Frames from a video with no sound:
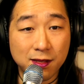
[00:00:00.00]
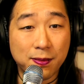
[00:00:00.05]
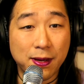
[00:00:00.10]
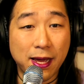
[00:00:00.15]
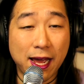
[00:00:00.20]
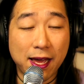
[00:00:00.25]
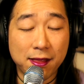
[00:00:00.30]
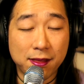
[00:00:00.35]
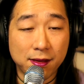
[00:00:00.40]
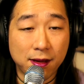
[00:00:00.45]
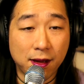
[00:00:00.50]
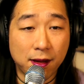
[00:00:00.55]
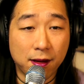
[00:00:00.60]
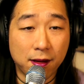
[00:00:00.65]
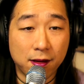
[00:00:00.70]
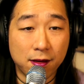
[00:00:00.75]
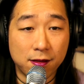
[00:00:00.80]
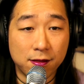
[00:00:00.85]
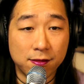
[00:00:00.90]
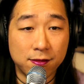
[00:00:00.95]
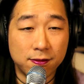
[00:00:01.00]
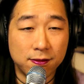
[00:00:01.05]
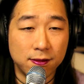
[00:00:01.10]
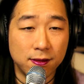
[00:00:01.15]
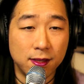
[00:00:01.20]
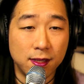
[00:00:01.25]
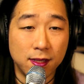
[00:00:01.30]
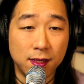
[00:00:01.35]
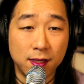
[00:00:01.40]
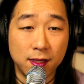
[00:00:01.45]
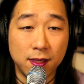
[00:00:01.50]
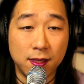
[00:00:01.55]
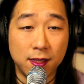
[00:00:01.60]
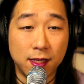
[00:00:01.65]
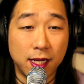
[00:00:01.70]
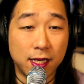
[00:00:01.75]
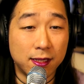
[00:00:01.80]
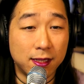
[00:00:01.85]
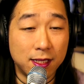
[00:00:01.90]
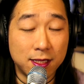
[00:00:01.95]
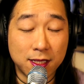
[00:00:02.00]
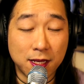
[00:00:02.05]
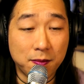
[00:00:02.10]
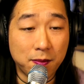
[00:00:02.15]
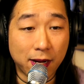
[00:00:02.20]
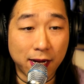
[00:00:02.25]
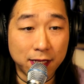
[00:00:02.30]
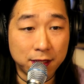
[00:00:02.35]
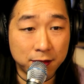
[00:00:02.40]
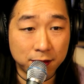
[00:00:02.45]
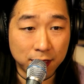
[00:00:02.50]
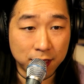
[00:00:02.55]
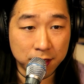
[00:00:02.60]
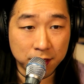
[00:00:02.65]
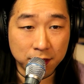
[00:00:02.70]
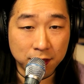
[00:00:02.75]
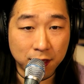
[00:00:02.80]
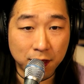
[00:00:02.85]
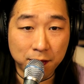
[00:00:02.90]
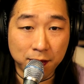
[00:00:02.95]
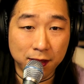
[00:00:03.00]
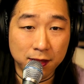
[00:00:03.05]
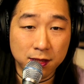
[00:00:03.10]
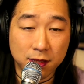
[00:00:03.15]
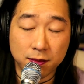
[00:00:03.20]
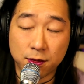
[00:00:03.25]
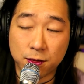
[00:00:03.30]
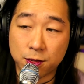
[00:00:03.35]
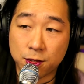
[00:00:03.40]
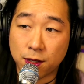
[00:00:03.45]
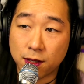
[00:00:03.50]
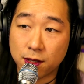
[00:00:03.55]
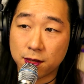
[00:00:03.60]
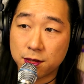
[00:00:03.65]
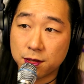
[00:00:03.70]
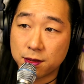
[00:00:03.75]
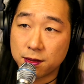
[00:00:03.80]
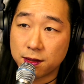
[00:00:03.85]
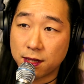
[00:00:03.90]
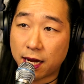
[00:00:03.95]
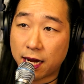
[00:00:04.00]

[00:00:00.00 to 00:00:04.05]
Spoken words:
path of, at least in my tradition, the Episcopal Church,